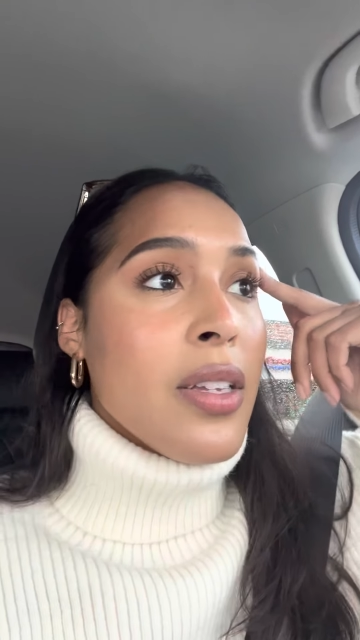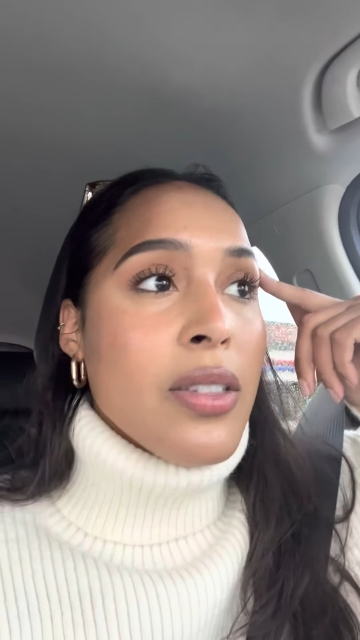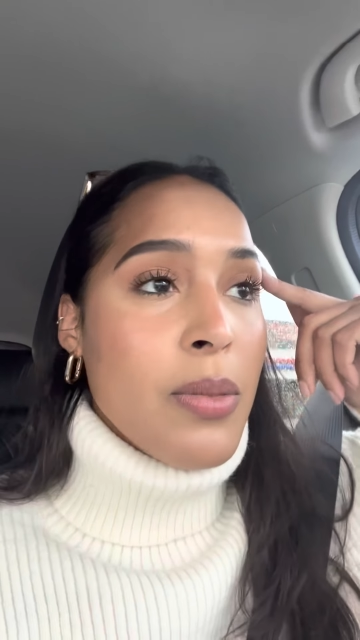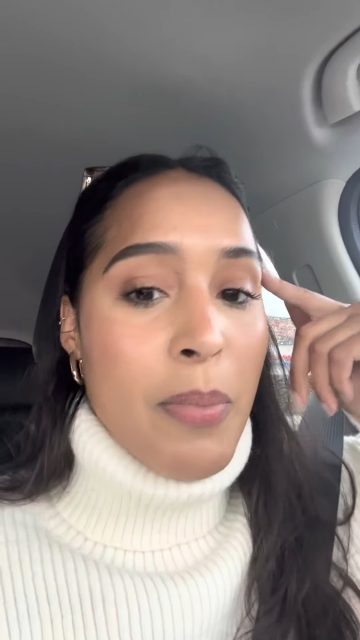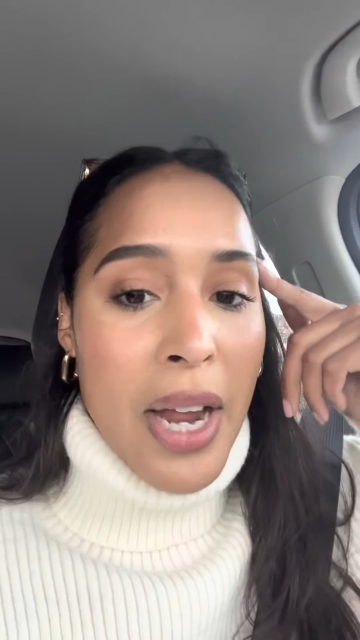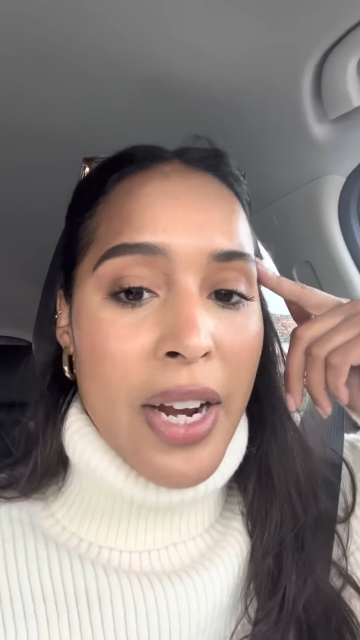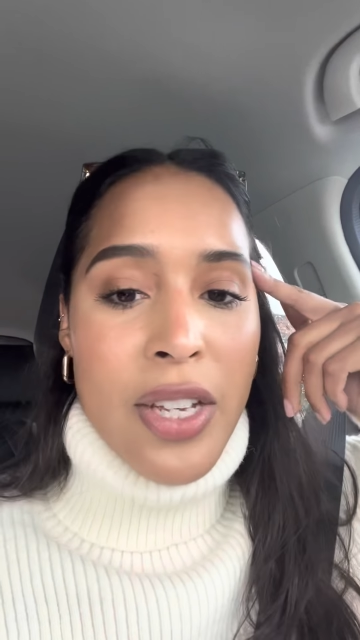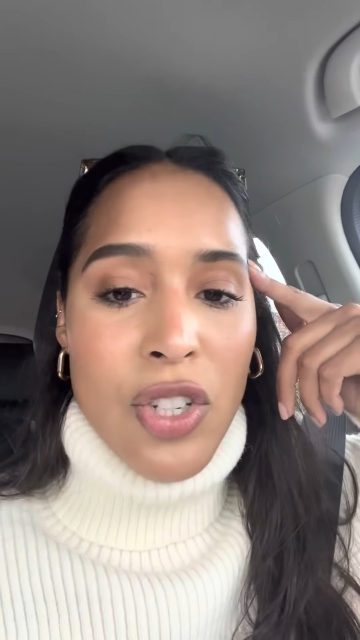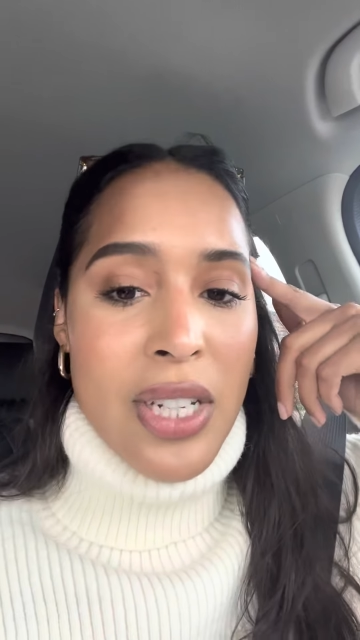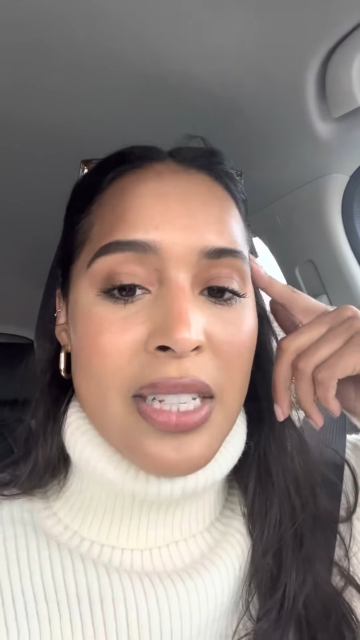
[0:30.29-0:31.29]

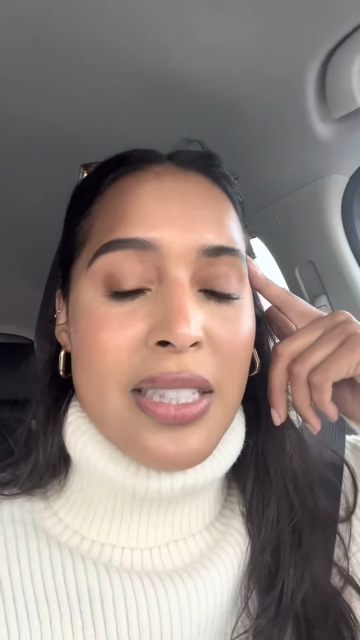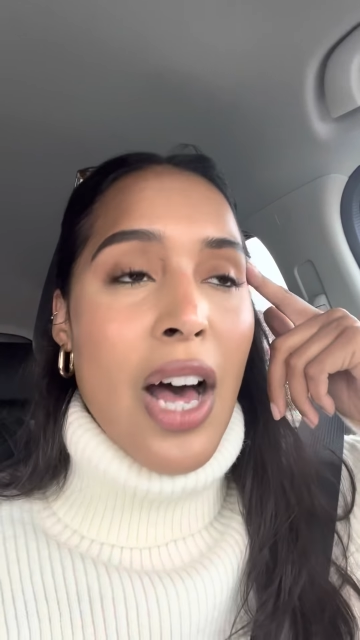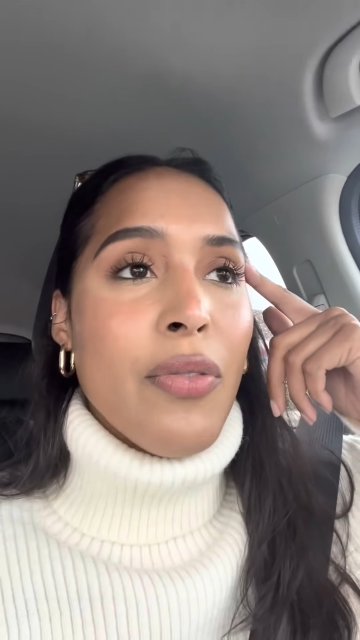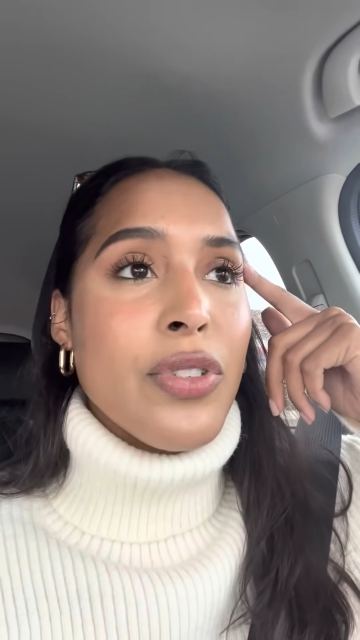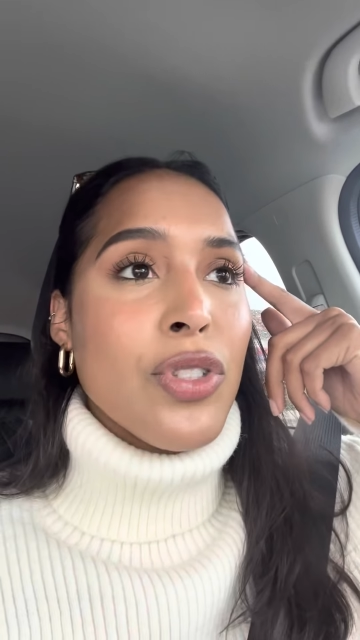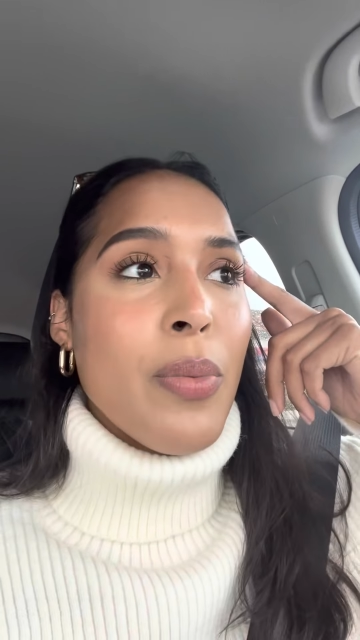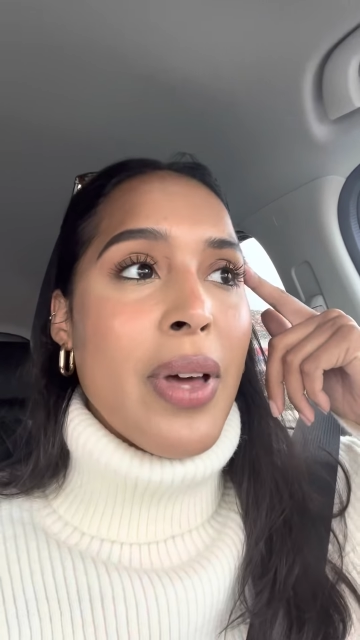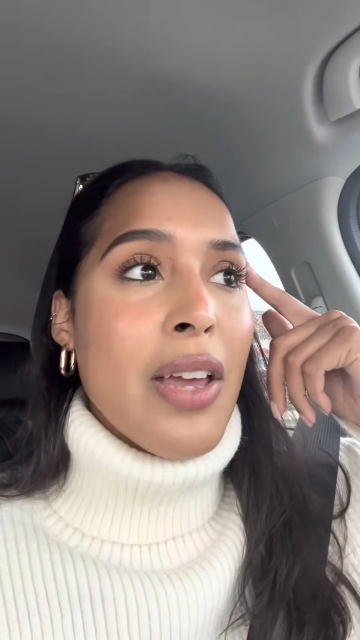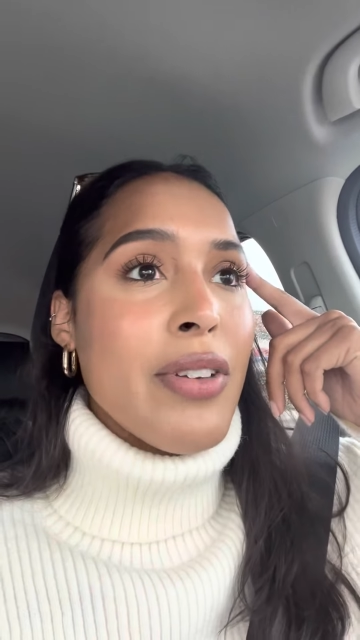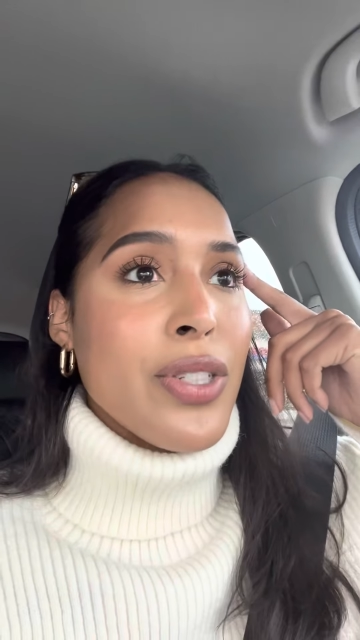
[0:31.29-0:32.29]
marriage in itself and so
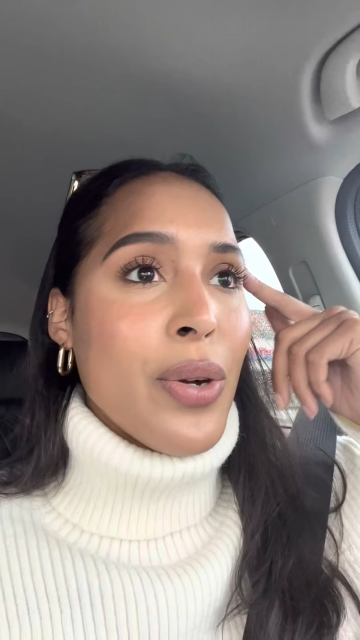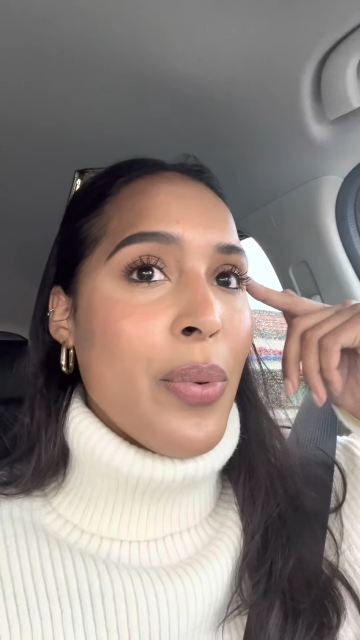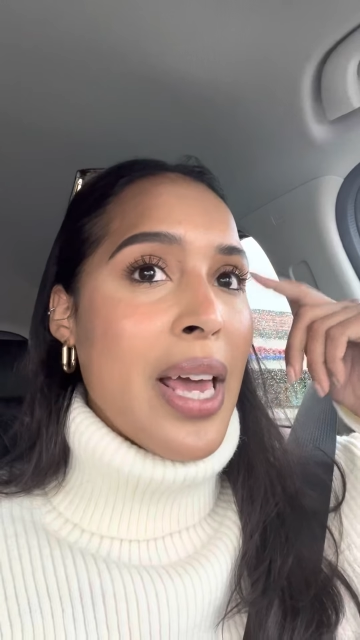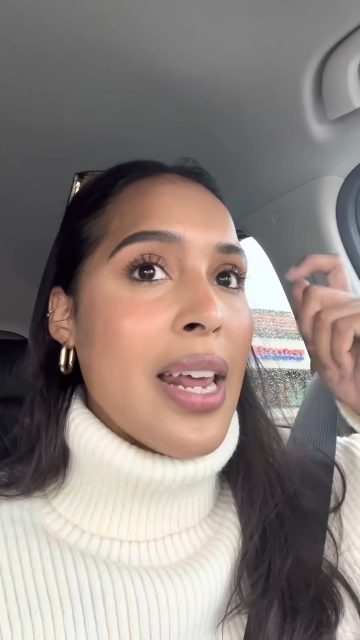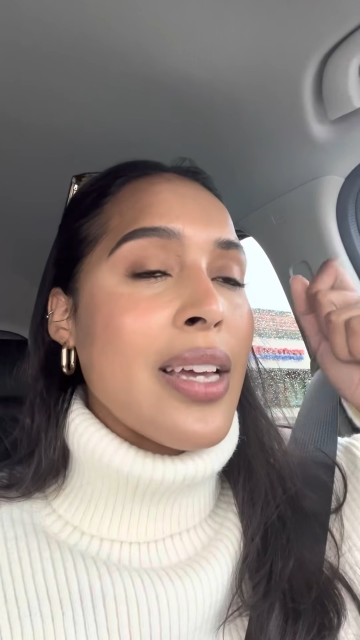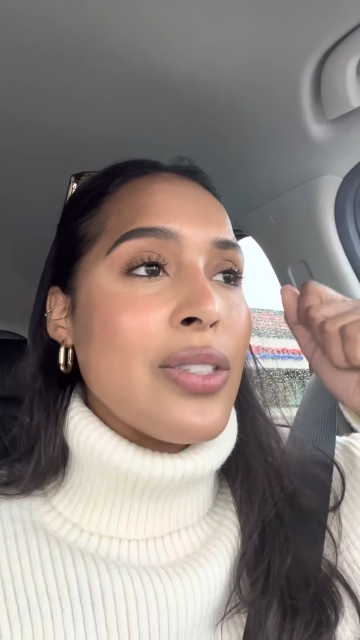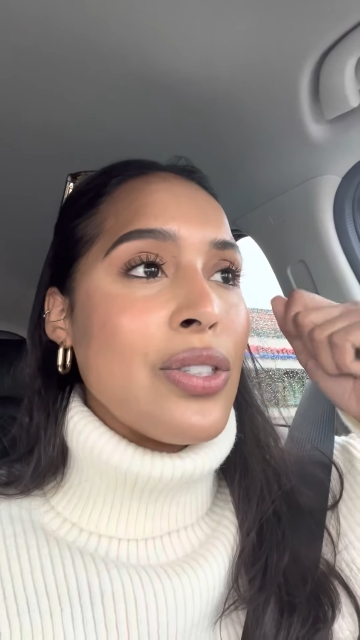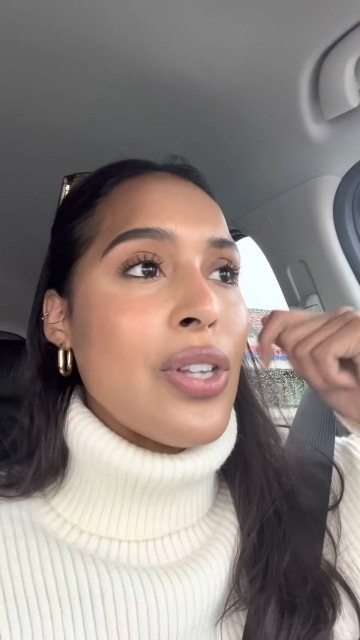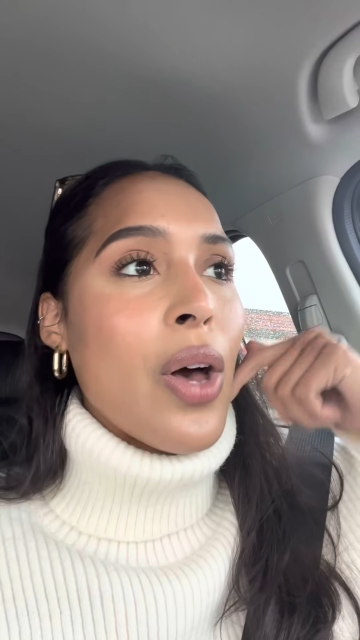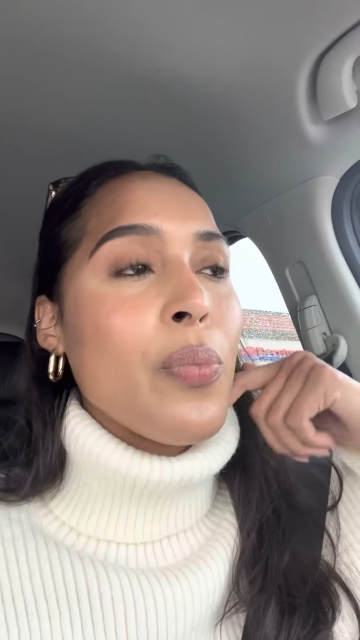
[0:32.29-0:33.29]
many of us are waiting and
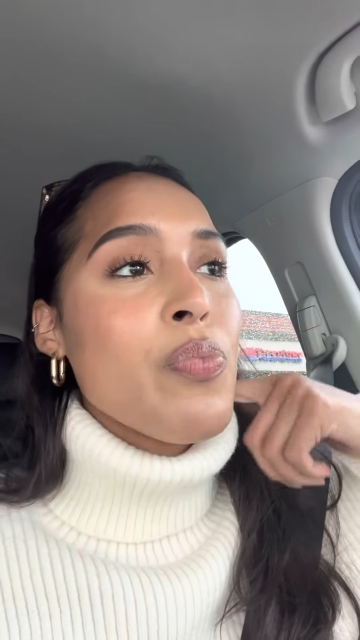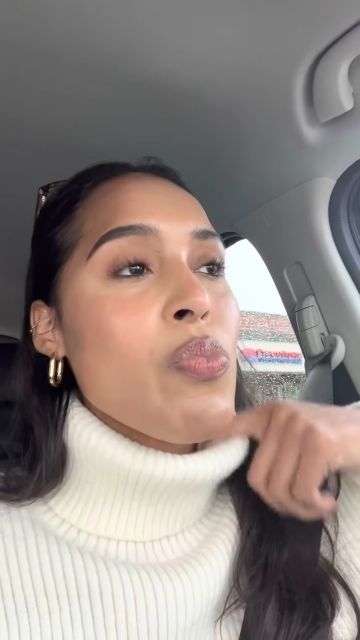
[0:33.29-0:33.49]
so